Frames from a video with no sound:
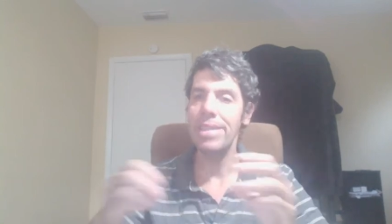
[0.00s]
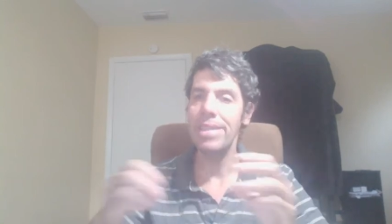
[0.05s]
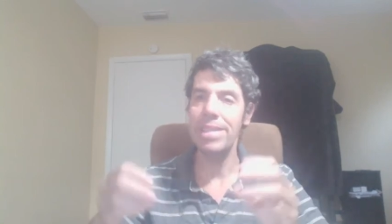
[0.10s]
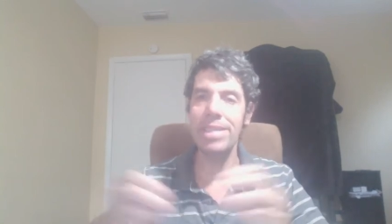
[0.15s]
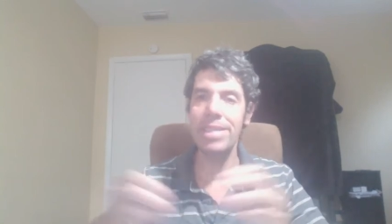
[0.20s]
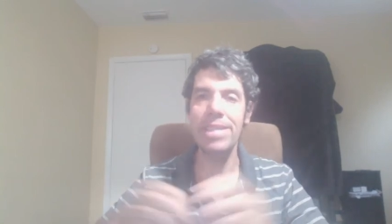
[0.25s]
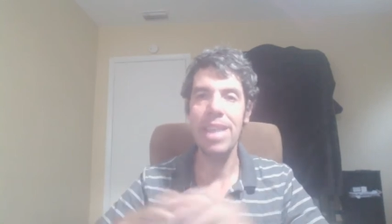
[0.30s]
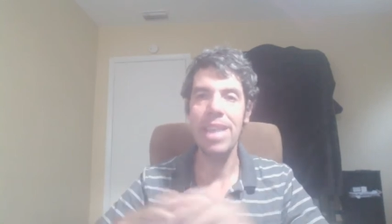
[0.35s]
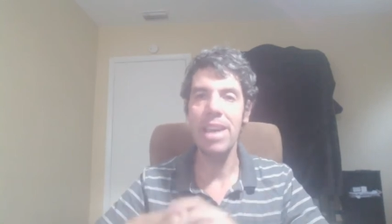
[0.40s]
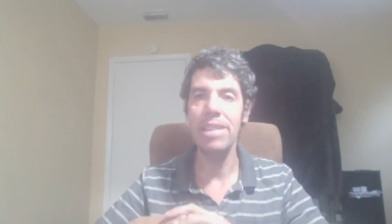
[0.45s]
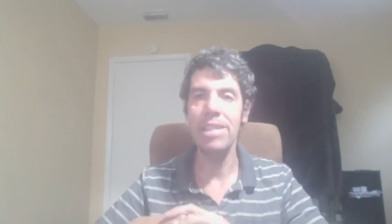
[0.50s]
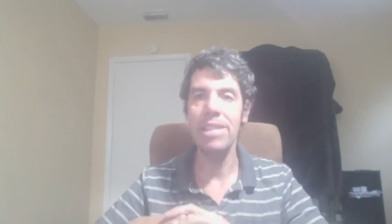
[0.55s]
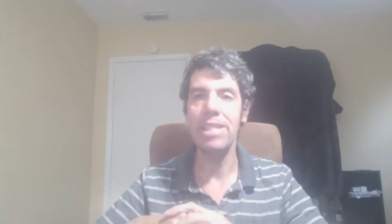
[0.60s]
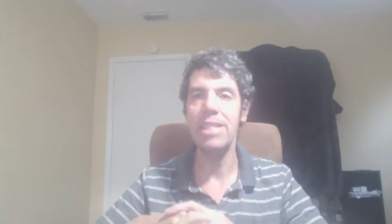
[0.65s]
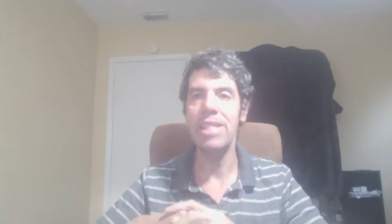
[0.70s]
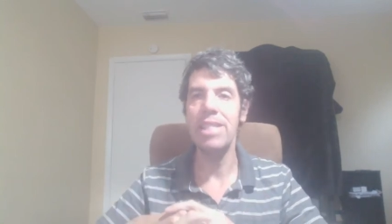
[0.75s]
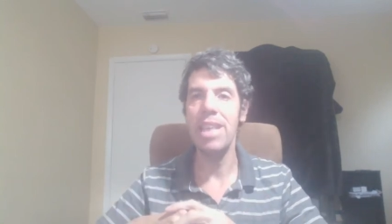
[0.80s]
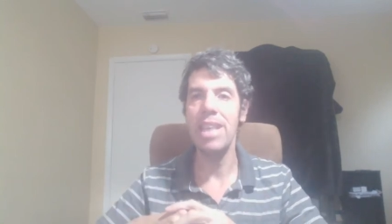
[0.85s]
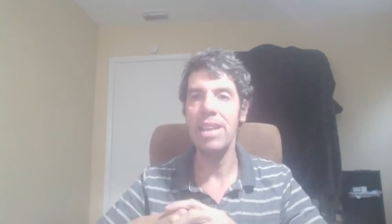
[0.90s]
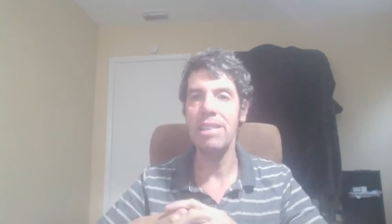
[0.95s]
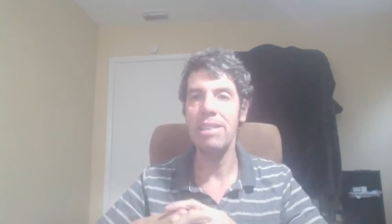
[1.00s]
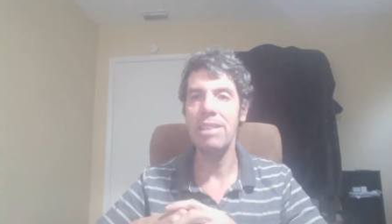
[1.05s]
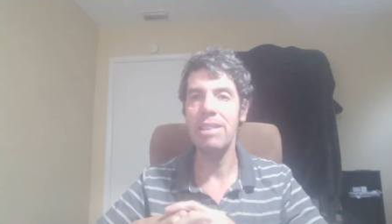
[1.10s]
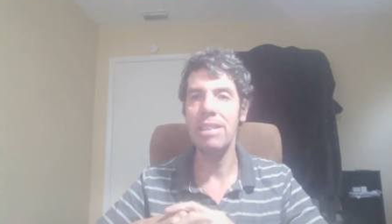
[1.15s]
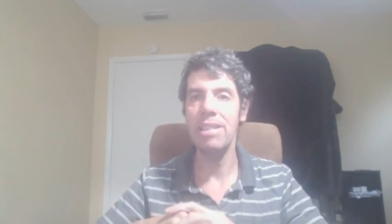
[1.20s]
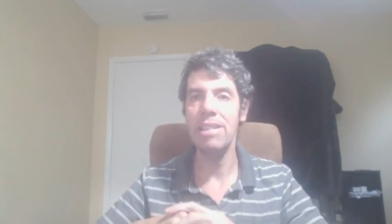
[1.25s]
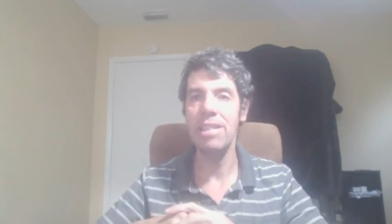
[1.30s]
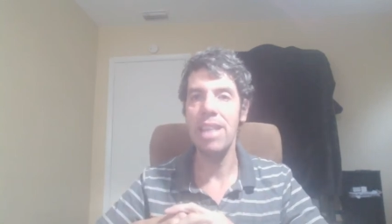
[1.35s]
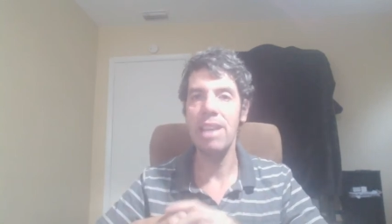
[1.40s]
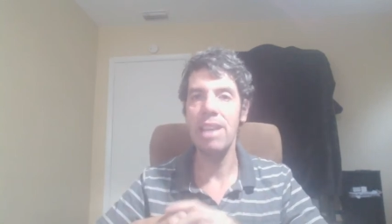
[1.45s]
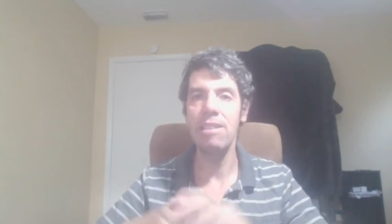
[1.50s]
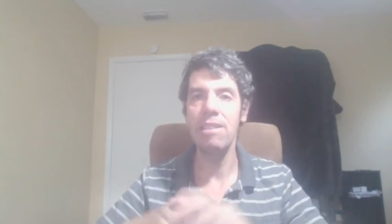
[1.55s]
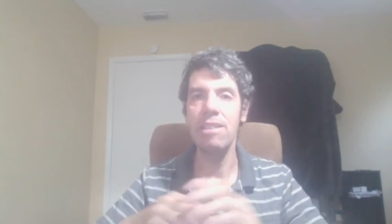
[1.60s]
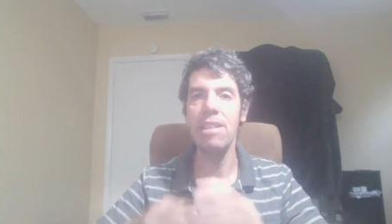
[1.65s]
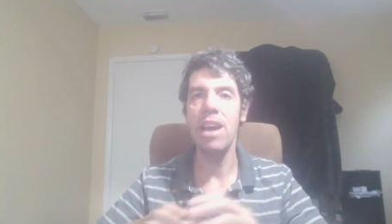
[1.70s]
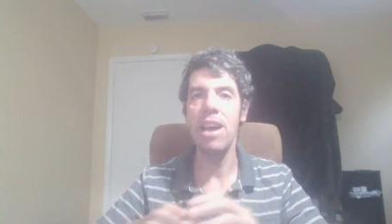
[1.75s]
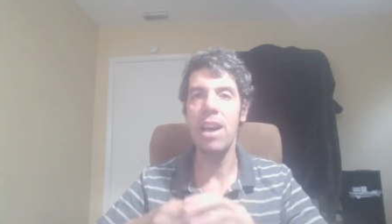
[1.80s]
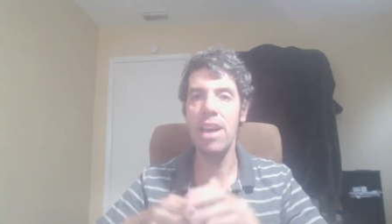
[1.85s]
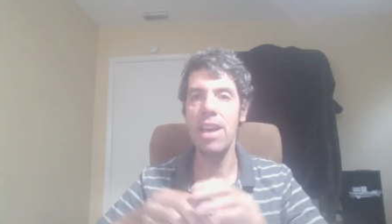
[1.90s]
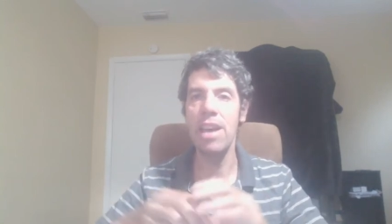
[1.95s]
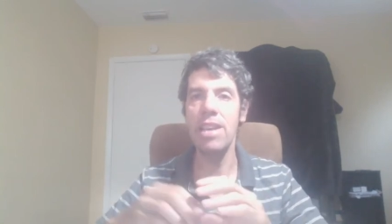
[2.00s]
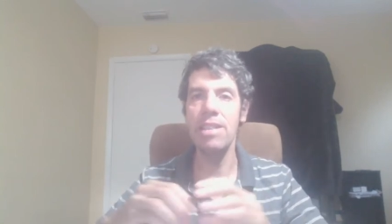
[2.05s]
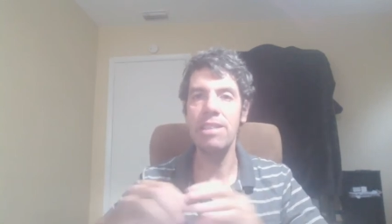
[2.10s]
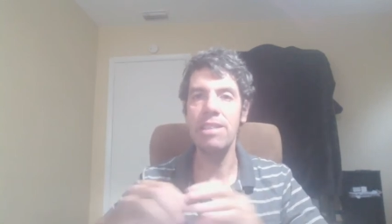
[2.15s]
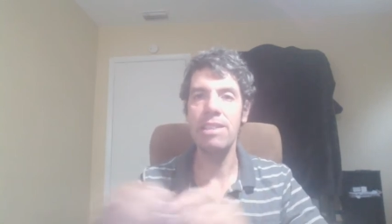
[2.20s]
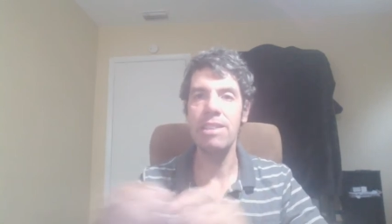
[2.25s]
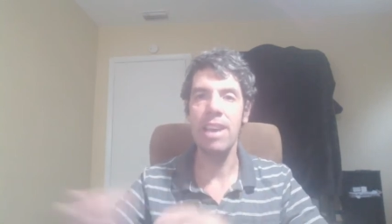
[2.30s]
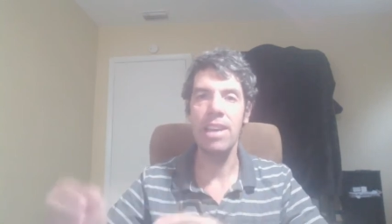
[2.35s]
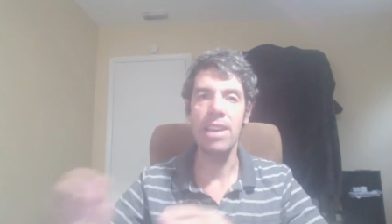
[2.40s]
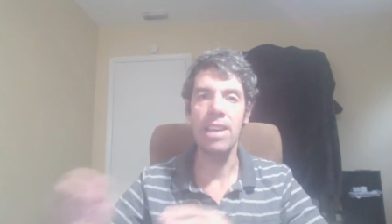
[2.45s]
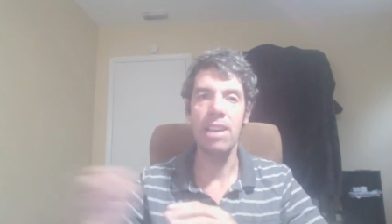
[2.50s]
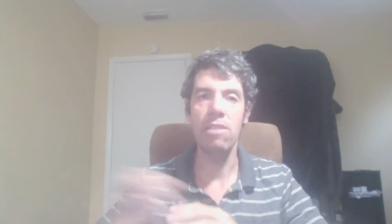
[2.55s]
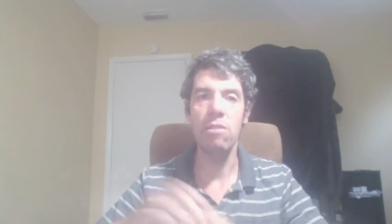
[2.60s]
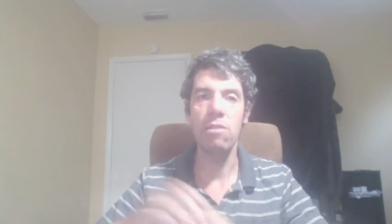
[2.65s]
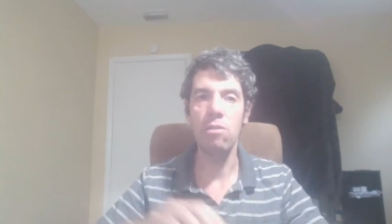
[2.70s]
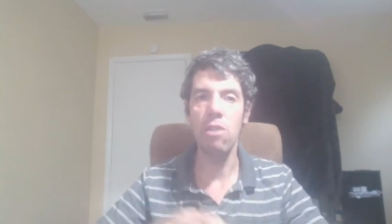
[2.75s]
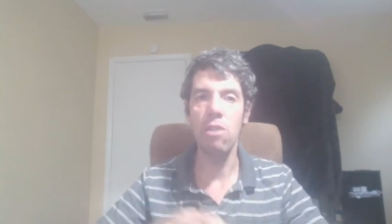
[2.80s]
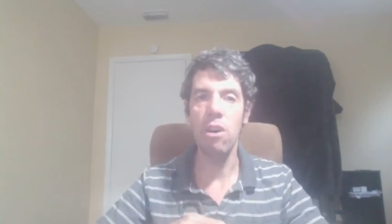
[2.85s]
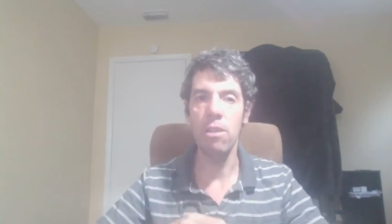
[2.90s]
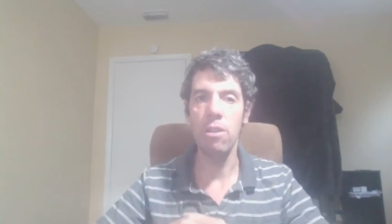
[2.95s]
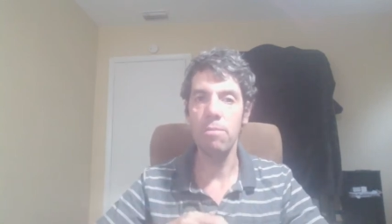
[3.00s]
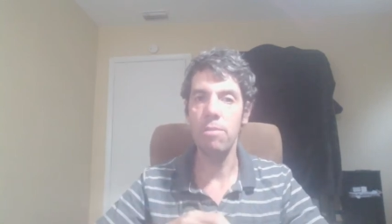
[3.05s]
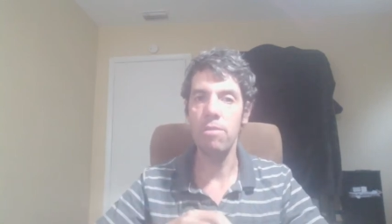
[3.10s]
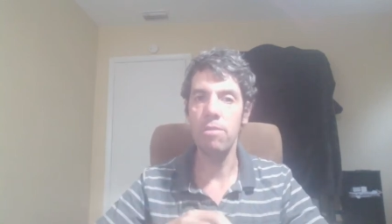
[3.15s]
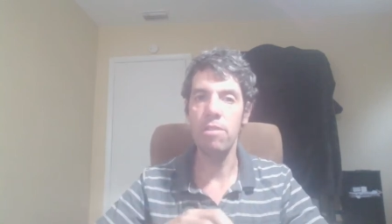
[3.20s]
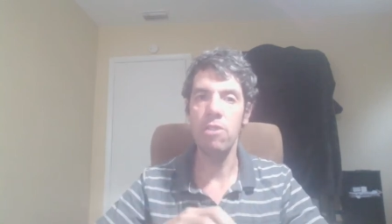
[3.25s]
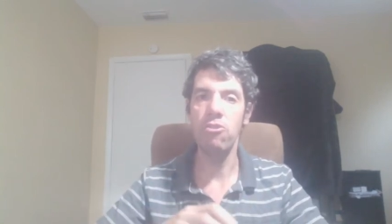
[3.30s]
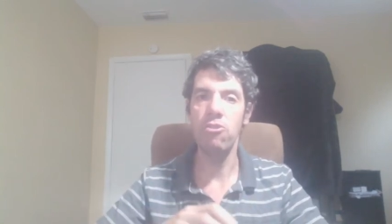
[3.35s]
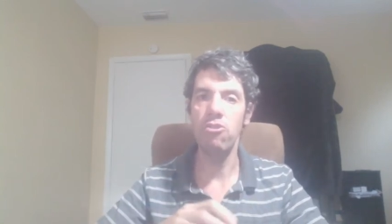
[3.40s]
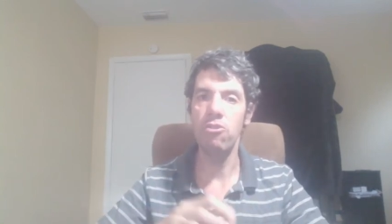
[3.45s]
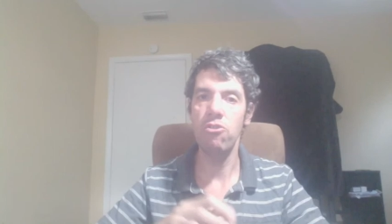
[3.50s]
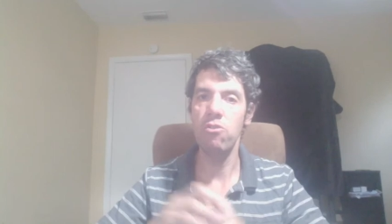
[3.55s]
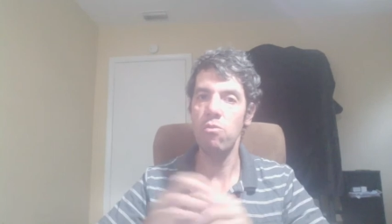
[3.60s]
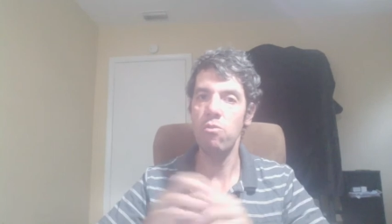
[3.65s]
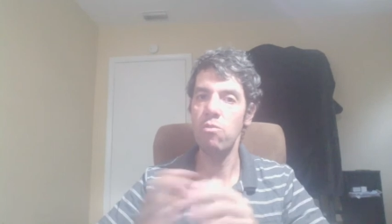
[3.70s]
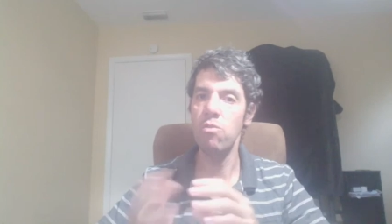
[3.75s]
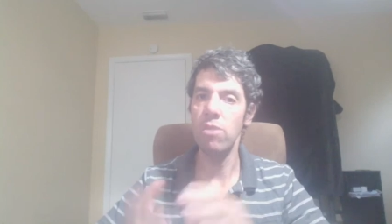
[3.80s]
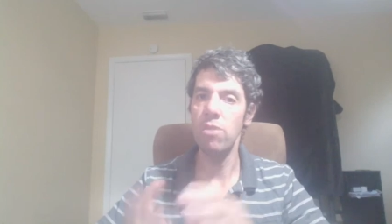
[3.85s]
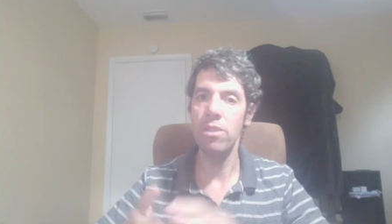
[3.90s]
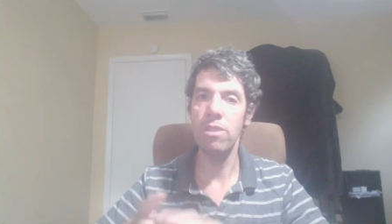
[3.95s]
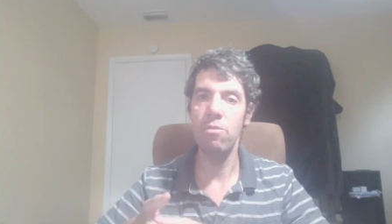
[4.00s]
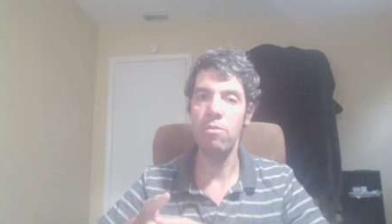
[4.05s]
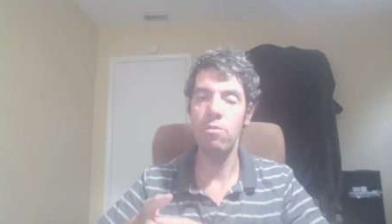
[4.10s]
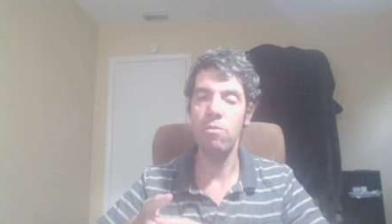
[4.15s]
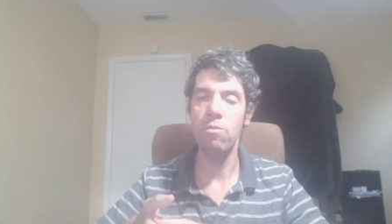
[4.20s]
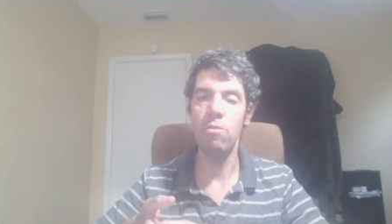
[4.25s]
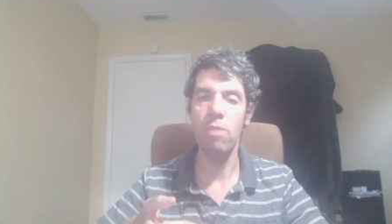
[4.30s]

that that's that's not a decades long position you really